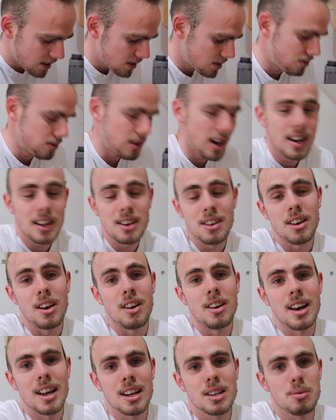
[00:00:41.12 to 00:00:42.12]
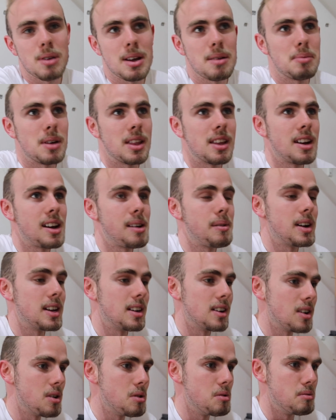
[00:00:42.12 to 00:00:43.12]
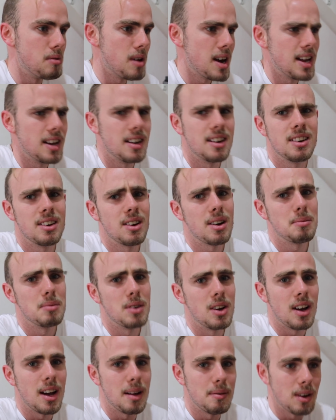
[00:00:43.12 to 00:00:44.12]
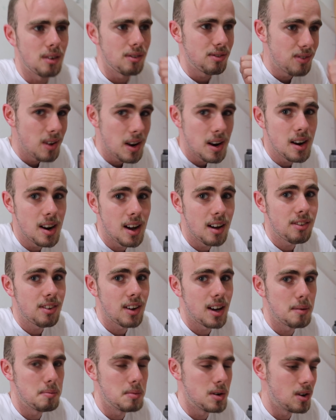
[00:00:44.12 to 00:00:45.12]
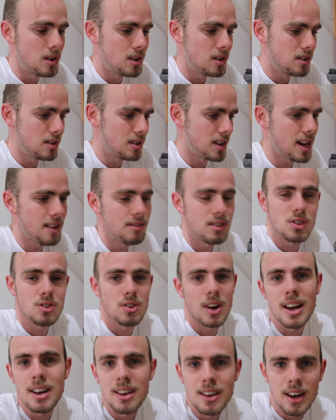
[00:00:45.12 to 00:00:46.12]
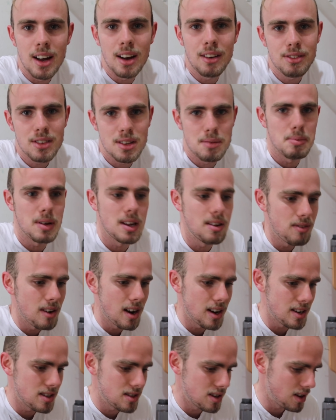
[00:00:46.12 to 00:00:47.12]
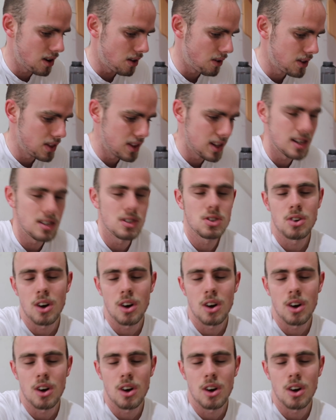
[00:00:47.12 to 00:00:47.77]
I was ready to go next week, but then I went, oh wait, no, I'm not. I'm not fit enough. I haven't trained enough to be ready to go on these